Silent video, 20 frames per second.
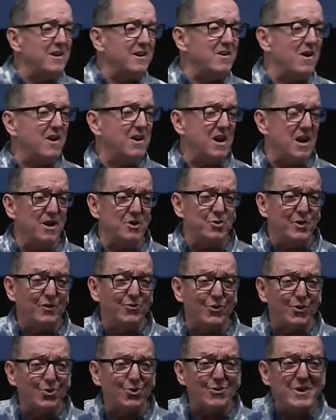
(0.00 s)
in our country
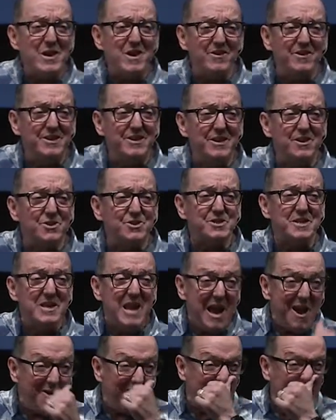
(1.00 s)
for 300 years, and
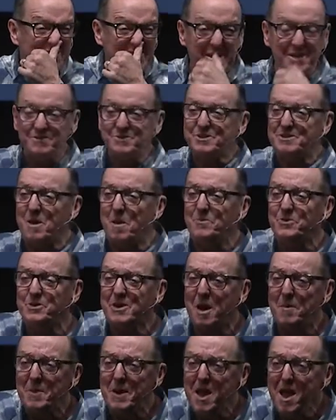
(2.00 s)
now all of a sudden something's
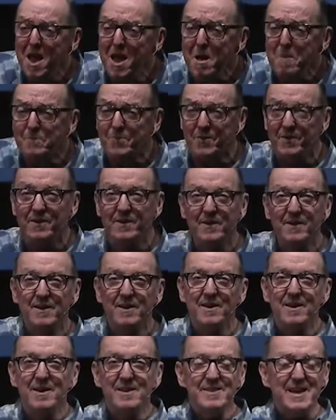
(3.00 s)
coming up.
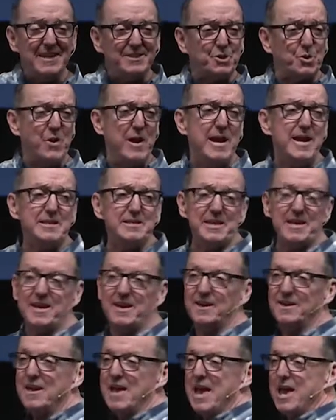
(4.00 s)
That's
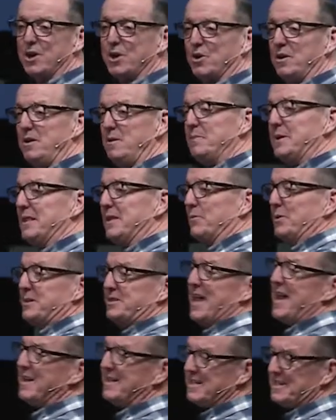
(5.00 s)
crazy. It couldn't be that we've
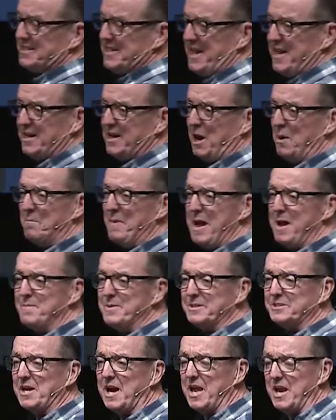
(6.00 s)
taken the Ten
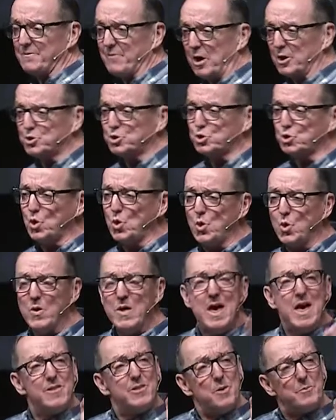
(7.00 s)
Commandments out of our school,
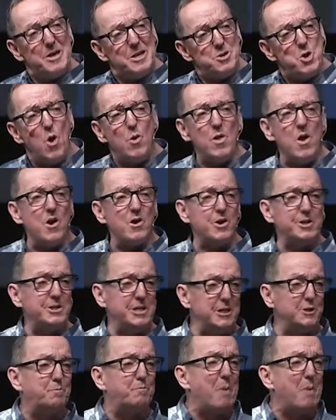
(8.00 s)
that we no longer teach